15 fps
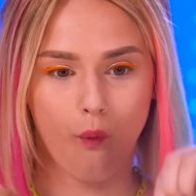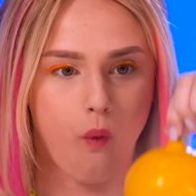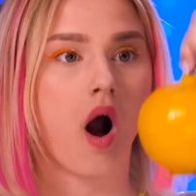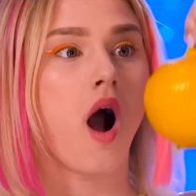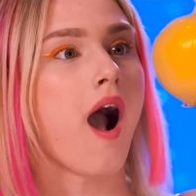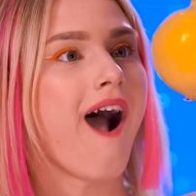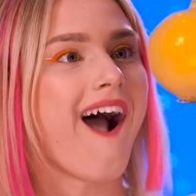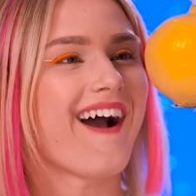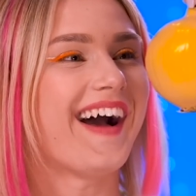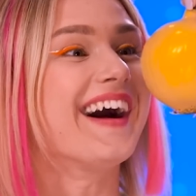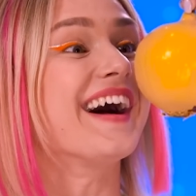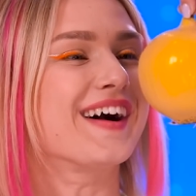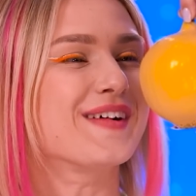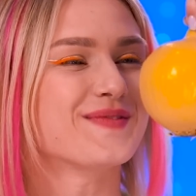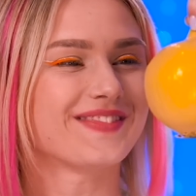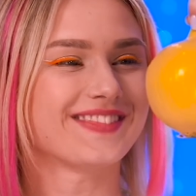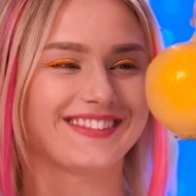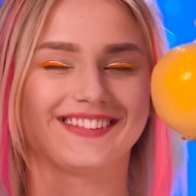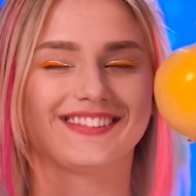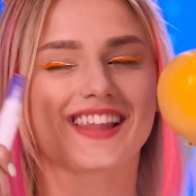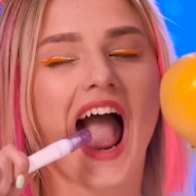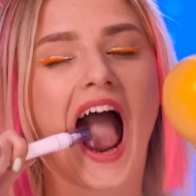Perfect!
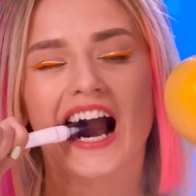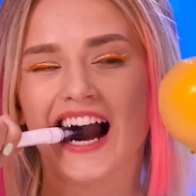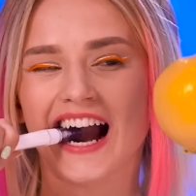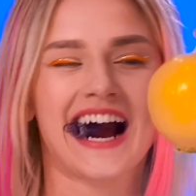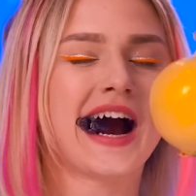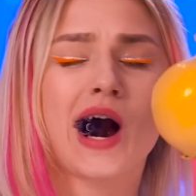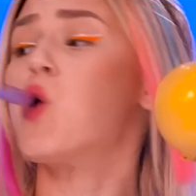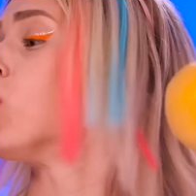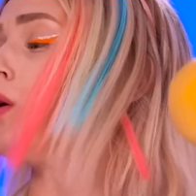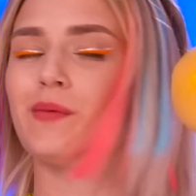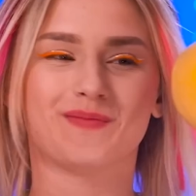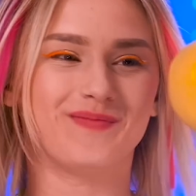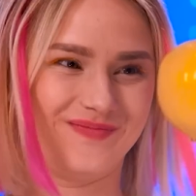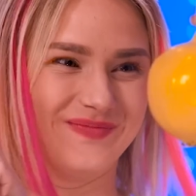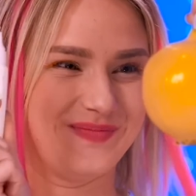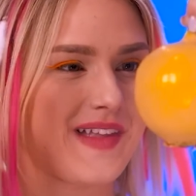Now the final touch!